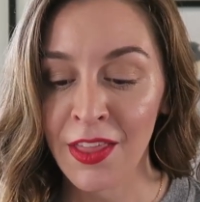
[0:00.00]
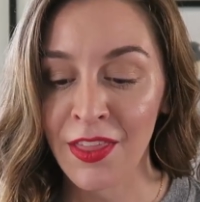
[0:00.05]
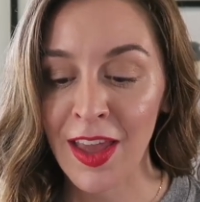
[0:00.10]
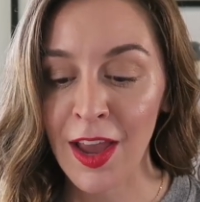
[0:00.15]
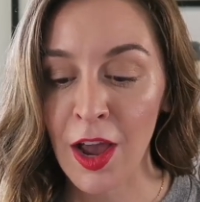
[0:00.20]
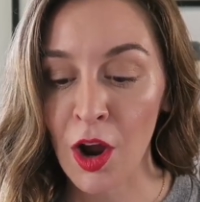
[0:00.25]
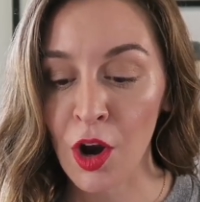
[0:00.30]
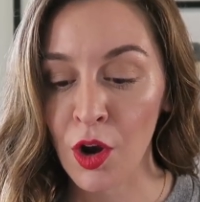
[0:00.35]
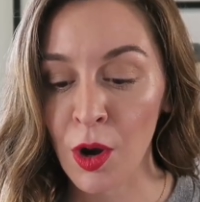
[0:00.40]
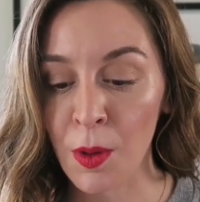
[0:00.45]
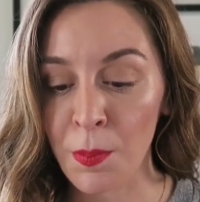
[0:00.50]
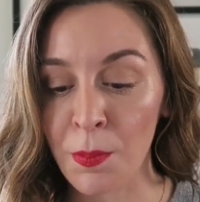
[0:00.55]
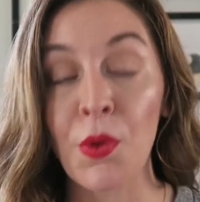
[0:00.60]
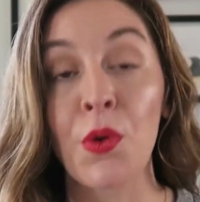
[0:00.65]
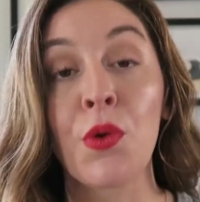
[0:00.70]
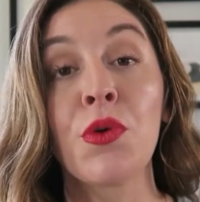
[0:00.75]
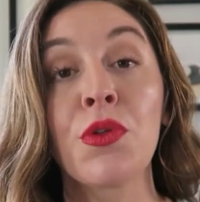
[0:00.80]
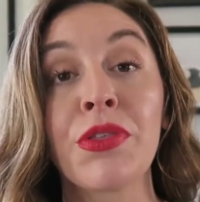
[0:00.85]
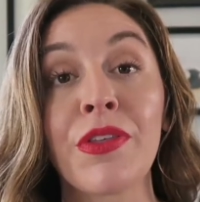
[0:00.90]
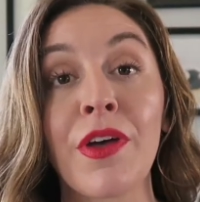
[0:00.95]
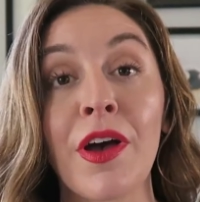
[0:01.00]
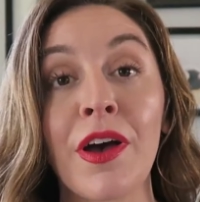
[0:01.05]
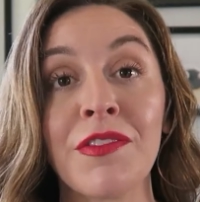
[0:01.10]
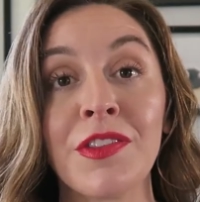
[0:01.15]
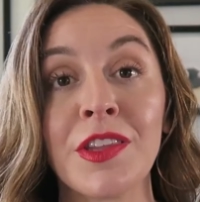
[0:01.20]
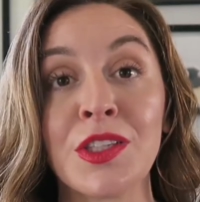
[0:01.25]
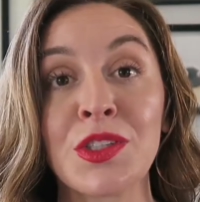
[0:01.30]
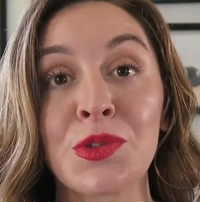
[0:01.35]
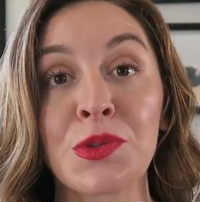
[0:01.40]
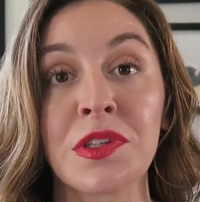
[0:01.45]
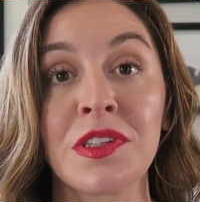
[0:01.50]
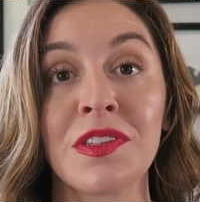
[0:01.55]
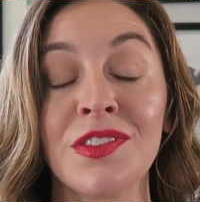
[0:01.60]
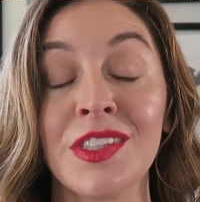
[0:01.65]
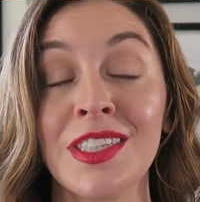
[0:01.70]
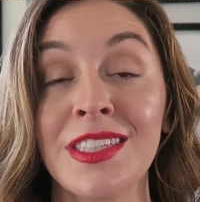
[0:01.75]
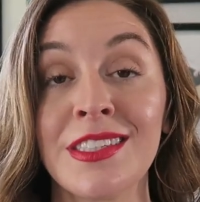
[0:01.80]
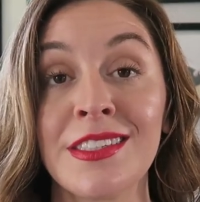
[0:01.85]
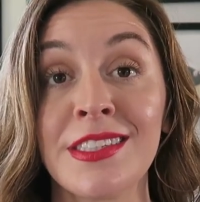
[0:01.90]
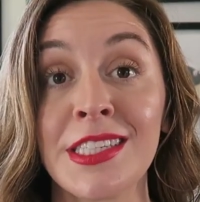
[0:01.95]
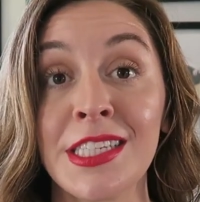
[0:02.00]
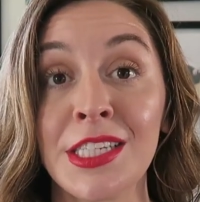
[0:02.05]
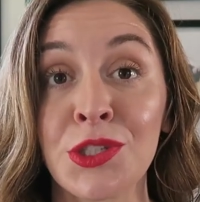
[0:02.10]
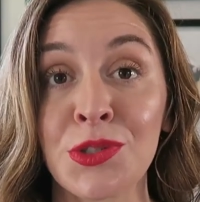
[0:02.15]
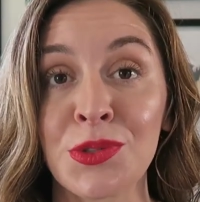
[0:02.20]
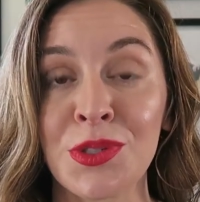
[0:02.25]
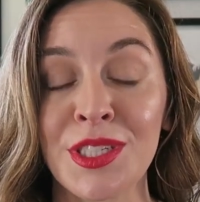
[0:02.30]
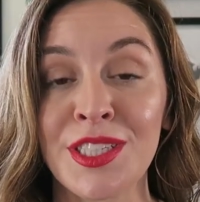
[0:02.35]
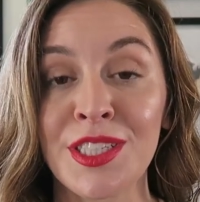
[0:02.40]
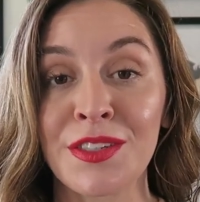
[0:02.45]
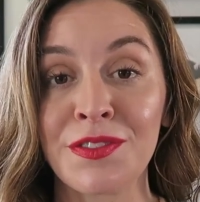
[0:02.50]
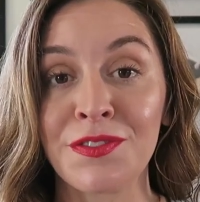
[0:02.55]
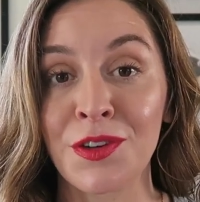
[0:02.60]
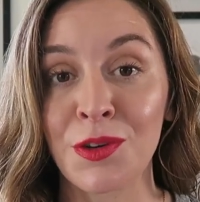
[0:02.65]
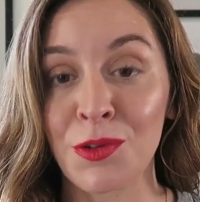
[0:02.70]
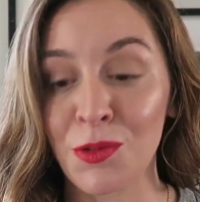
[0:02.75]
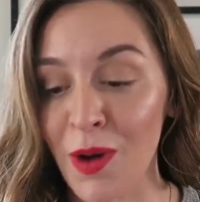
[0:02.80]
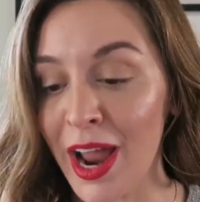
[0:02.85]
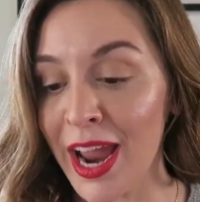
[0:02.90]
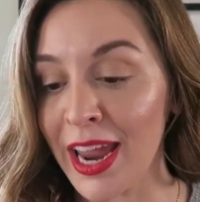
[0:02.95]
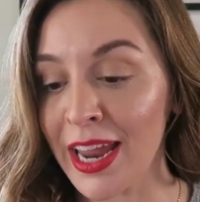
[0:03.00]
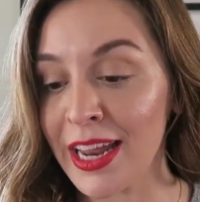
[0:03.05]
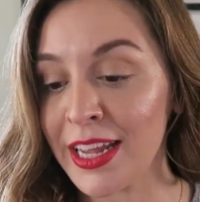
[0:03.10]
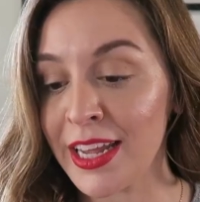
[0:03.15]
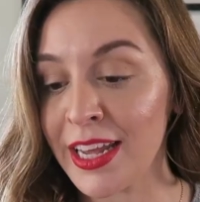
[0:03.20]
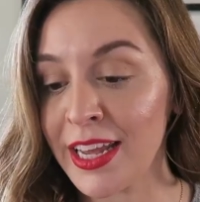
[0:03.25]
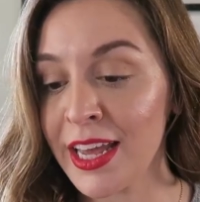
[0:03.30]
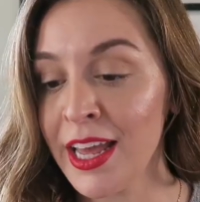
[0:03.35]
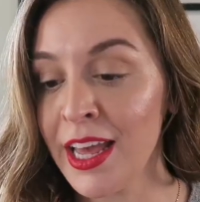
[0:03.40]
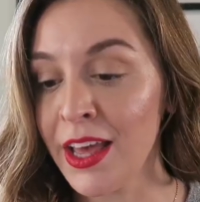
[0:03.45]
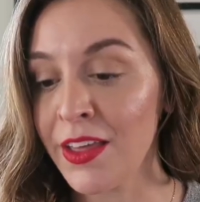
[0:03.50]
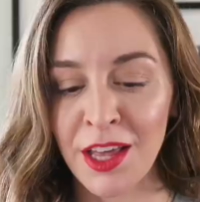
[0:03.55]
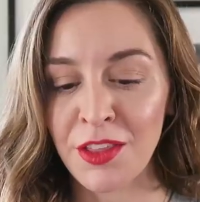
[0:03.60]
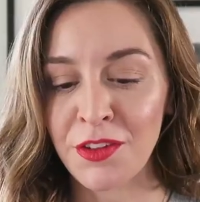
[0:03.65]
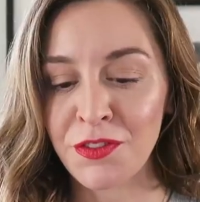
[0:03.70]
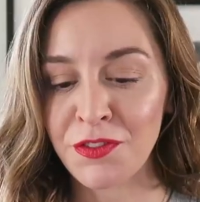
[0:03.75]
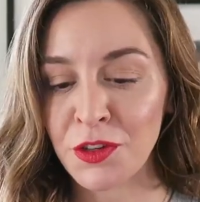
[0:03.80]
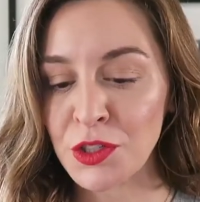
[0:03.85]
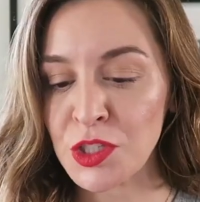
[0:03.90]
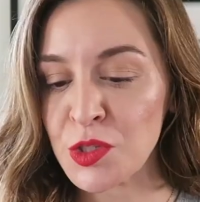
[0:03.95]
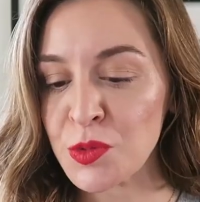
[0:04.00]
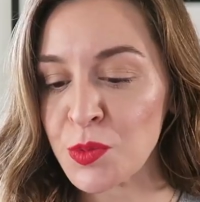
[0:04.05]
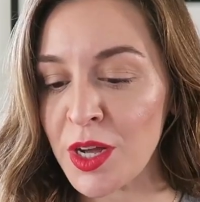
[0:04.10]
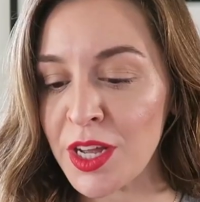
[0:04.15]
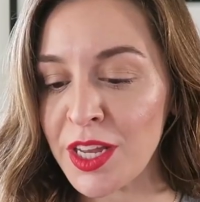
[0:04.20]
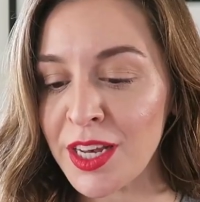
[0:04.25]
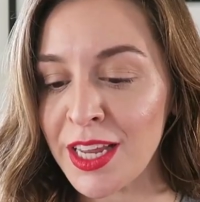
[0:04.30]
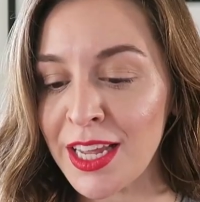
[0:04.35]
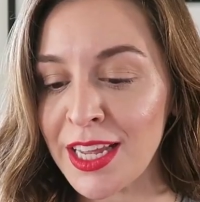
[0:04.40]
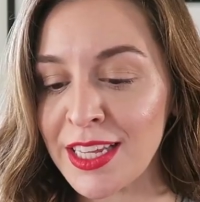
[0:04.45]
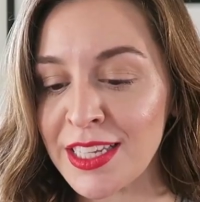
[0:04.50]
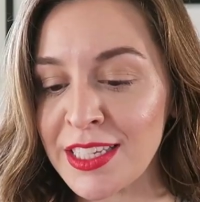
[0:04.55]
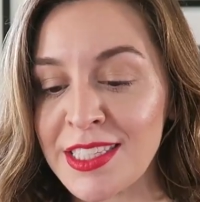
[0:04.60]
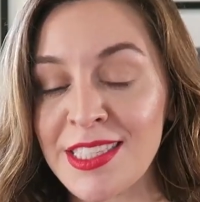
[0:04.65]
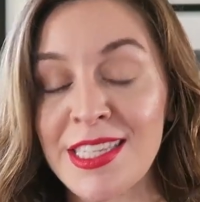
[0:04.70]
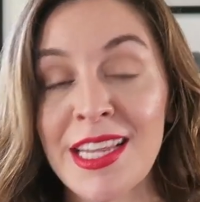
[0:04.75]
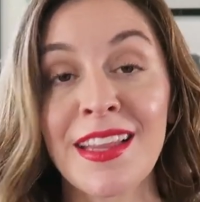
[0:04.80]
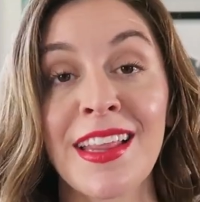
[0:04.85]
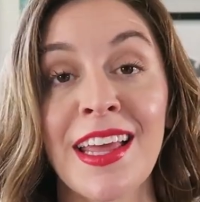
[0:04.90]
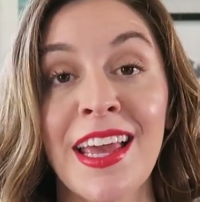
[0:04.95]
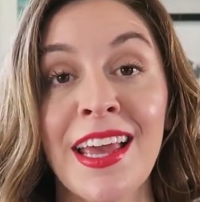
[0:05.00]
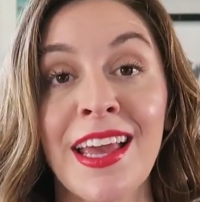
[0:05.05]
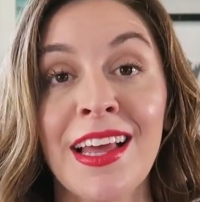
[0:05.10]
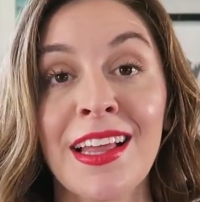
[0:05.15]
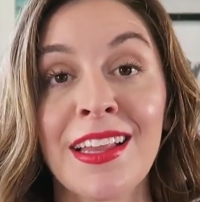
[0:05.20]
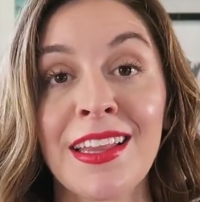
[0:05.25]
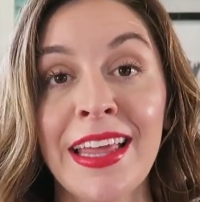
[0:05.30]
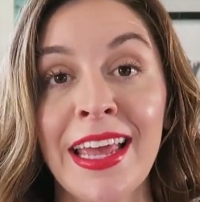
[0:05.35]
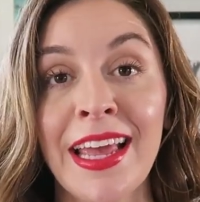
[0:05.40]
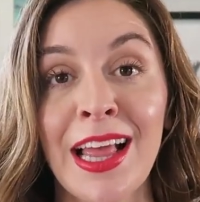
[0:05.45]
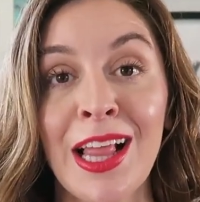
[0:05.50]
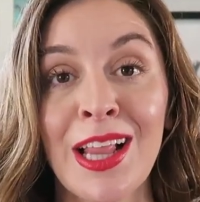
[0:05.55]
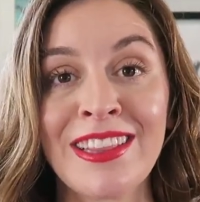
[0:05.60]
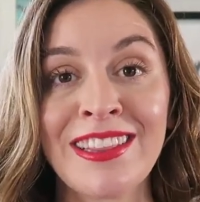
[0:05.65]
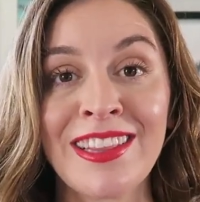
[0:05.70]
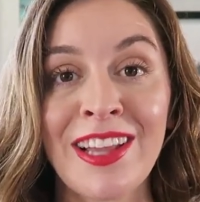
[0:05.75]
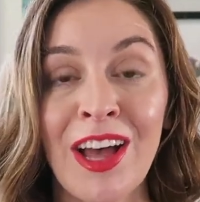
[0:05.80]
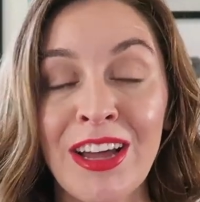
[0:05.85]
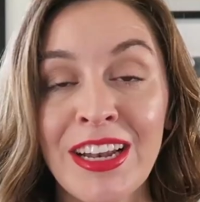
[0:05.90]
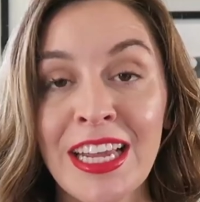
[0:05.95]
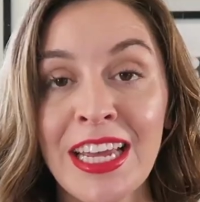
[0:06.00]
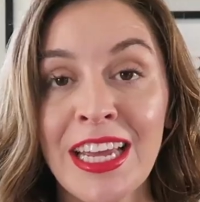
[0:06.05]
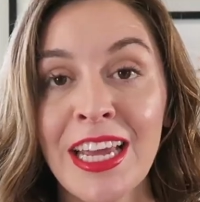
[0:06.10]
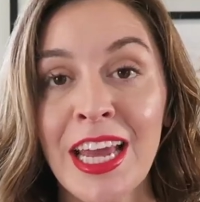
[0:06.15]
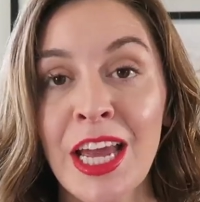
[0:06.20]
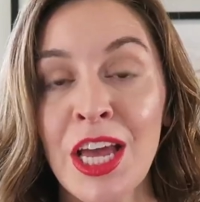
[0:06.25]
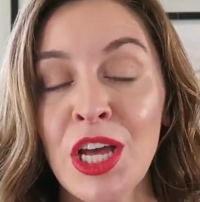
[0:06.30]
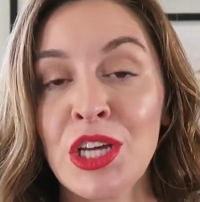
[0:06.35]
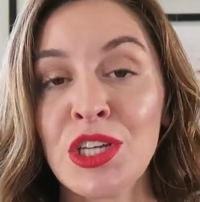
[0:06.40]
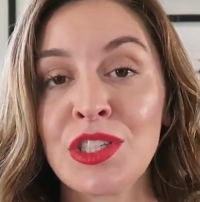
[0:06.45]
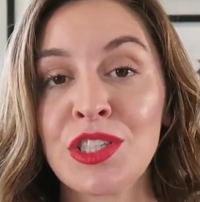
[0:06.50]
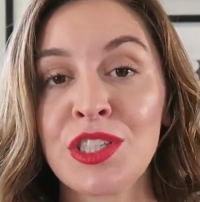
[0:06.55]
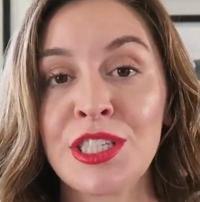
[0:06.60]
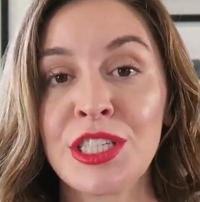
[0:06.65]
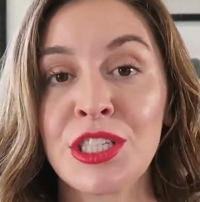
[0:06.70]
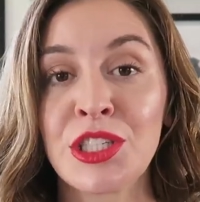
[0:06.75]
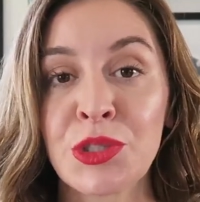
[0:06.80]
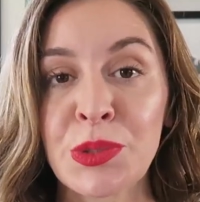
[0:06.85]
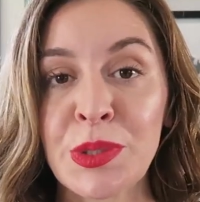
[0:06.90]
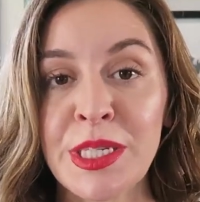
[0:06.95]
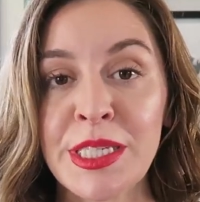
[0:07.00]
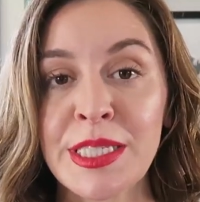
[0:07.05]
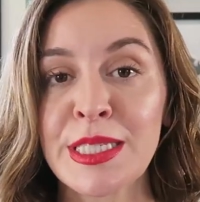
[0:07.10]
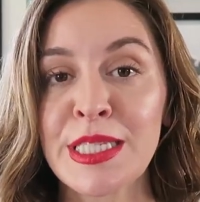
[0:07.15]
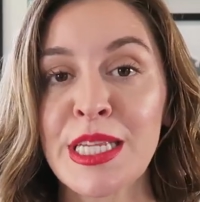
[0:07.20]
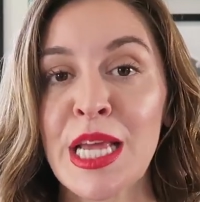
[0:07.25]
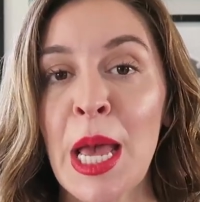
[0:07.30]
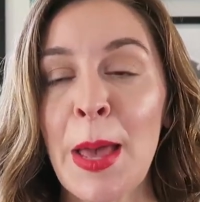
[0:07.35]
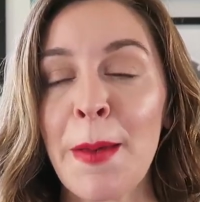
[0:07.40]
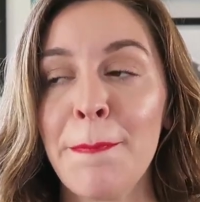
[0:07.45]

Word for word: They are both of the sort of citrus variety. The first one is the Leahlani Citrus